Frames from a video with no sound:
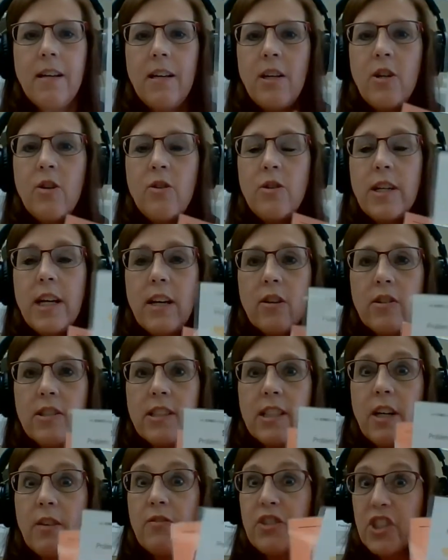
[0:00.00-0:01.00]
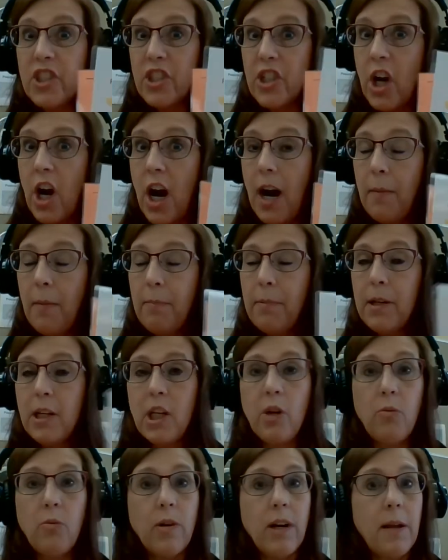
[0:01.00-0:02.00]
you tell yourself stop.
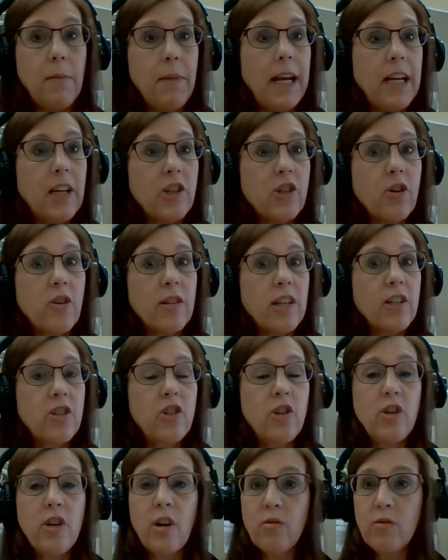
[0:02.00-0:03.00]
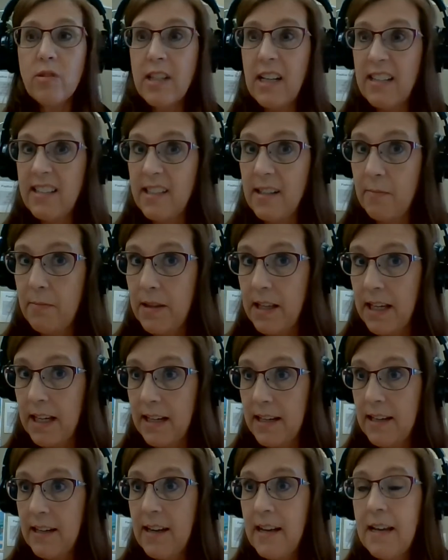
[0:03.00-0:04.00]
You want to make sure that you don't say
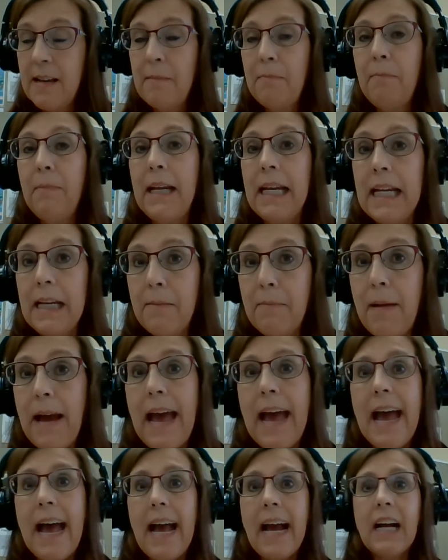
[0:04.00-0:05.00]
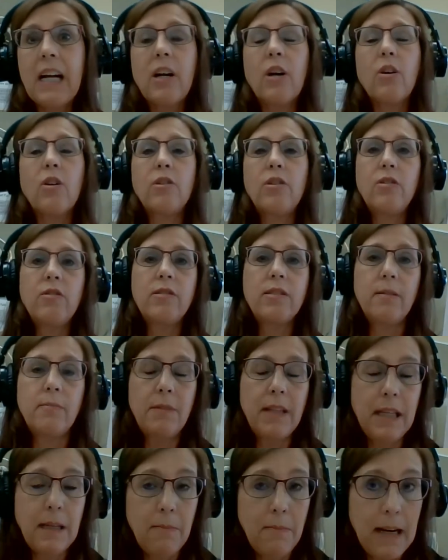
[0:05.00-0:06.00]
something mean back, or do
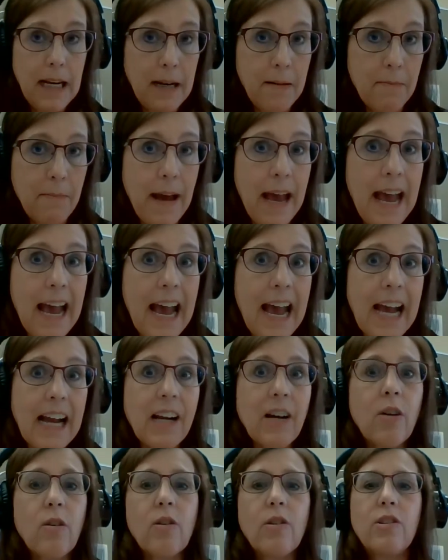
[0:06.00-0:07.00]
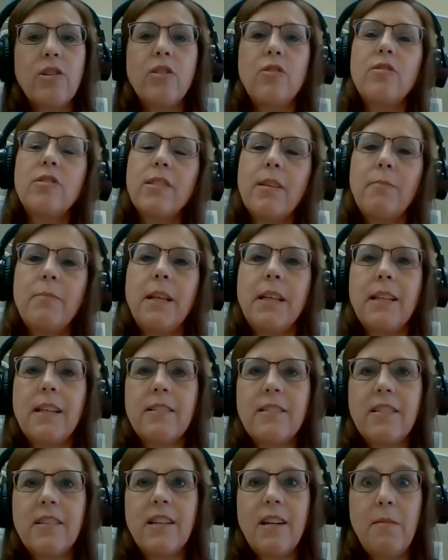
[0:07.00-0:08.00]
something mean back, or do something
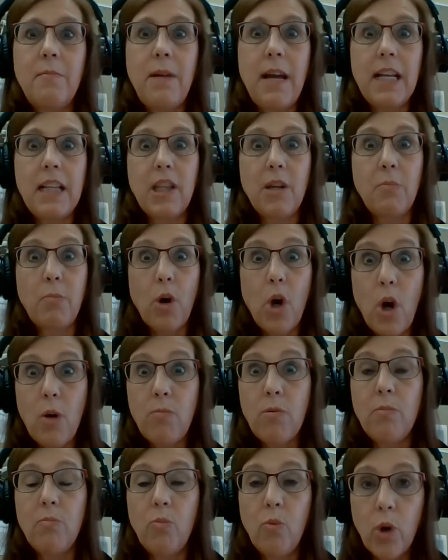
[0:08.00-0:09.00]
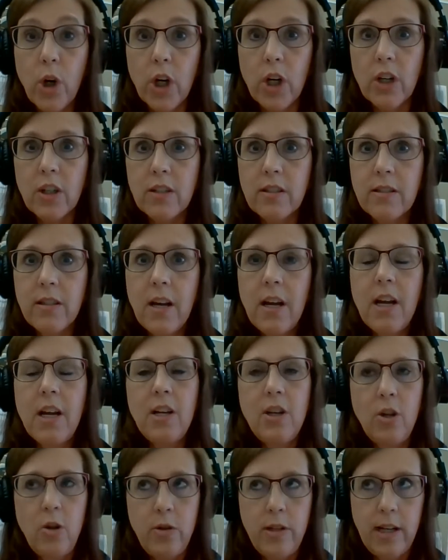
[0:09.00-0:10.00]
that's going to make the problem worse.
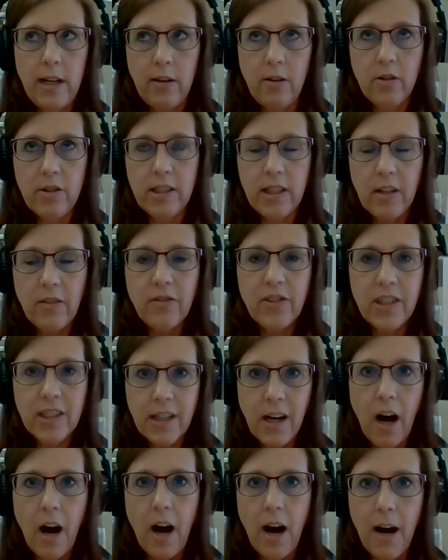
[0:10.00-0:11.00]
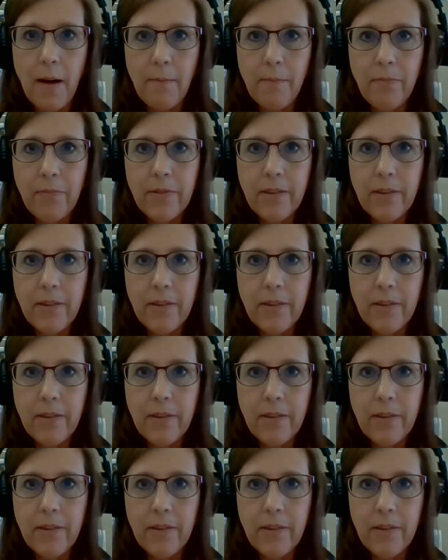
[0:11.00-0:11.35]
You tell yourself stop.